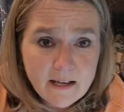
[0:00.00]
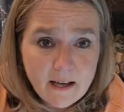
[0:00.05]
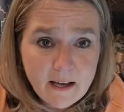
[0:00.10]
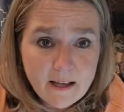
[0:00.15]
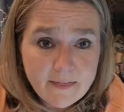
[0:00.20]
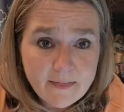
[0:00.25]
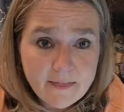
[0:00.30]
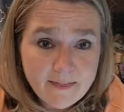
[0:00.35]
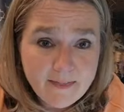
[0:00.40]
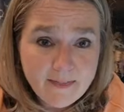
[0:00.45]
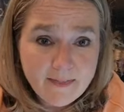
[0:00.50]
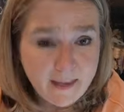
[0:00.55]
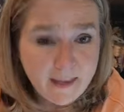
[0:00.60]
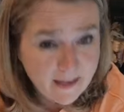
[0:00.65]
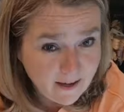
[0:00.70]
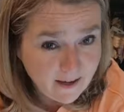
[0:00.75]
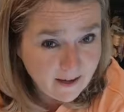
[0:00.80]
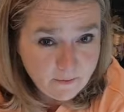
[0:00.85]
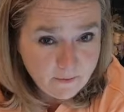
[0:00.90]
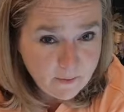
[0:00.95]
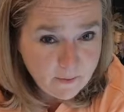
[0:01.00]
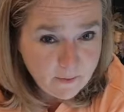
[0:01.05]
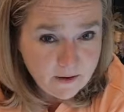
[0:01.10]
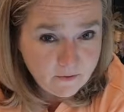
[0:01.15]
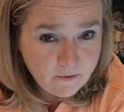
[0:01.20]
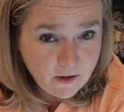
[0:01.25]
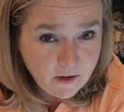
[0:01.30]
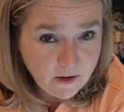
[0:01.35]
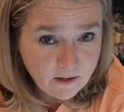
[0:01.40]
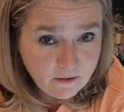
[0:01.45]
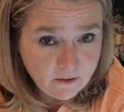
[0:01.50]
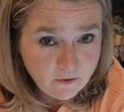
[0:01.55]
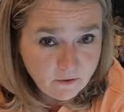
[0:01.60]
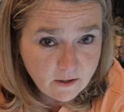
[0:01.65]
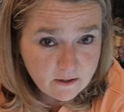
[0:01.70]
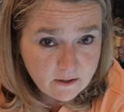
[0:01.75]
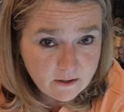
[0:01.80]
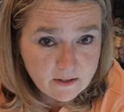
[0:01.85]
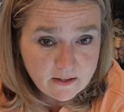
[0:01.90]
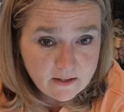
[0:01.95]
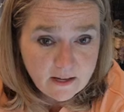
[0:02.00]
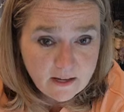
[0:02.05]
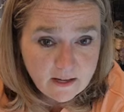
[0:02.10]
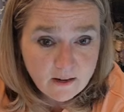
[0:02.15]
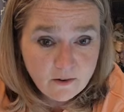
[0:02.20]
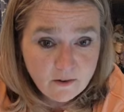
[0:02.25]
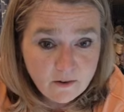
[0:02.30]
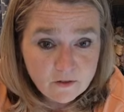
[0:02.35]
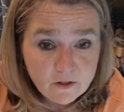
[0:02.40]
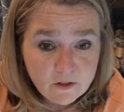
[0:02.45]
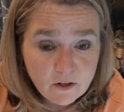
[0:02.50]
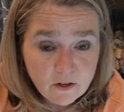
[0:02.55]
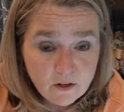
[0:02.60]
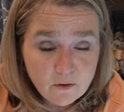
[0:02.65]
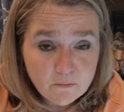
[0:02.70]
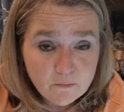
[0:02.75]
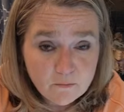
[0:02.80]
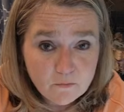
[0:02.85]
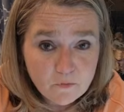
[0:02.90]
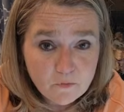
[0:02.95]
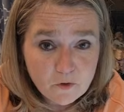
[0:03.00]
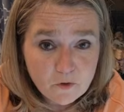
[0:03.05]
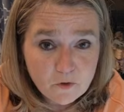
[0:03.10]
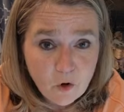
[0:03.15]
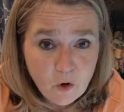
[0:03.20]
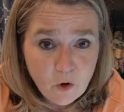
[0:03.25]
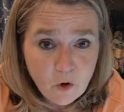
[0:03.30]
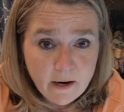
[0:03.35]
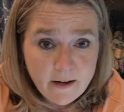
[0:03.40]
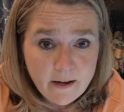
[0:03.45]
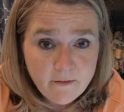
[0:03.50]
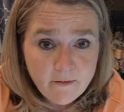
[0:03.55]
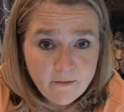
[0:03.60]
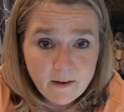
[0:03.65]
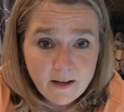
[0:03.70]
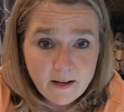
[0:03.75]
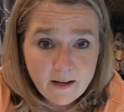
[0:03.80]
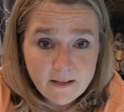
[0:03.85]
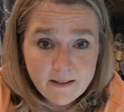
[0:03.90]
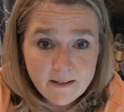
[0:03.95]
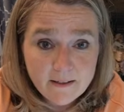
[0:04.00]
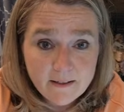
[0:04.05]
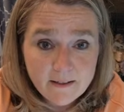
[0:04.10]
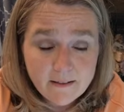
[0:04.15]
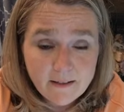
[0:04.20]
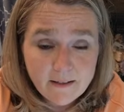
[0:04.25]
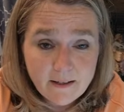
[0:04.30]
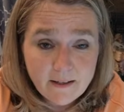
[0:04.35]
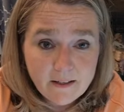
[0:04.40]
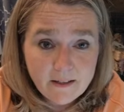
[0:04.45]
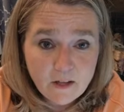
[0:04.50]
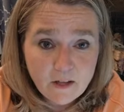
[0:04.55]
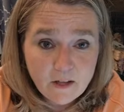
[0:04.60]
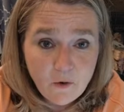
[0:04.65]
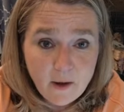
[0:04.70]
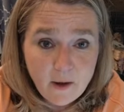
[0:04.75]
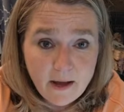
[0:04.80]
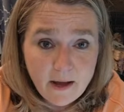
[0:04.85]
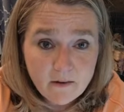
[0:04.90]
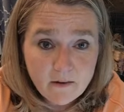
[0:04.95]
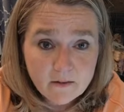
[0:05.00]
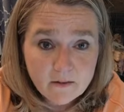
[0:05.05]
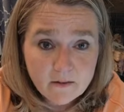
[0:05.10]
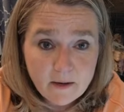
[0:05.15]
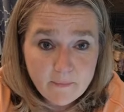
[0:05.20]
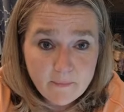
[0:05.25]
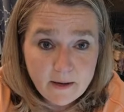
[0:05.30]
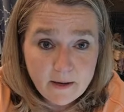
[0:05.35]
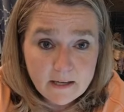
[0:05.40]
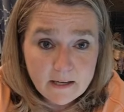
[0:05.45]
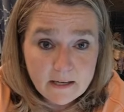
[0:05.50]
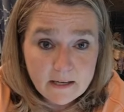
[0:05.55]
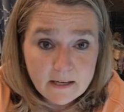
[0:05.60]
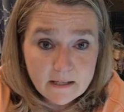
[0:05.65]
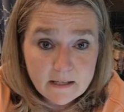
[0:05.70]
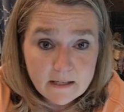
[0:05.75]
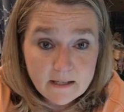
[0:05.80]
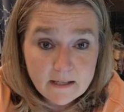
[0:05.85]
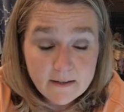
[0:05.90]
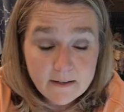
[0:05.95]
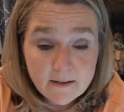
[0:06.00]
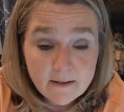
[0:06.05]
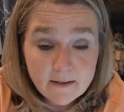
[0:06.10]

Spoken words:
I think I may have gotten it fixed now, so sorry if I had to go out and come back in.